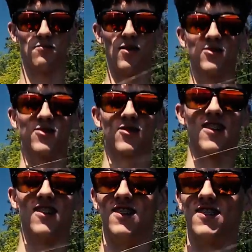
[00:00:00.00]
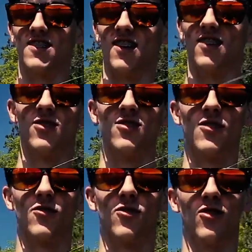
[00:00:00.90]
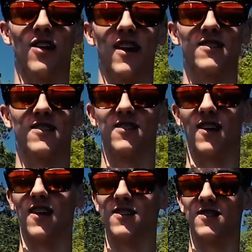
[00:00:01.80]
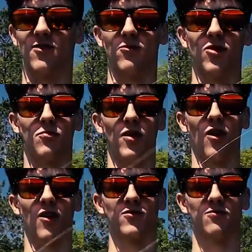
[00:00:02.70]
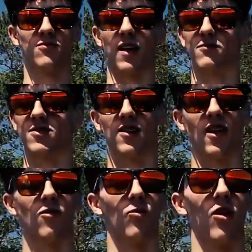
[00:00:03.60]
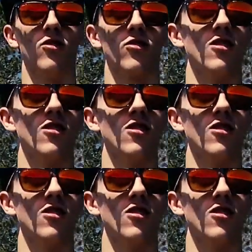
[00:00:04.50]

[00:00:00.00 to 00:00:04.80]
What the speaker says: Bouncing around on these little difficult access lays can really pay off sometimes. Today the weather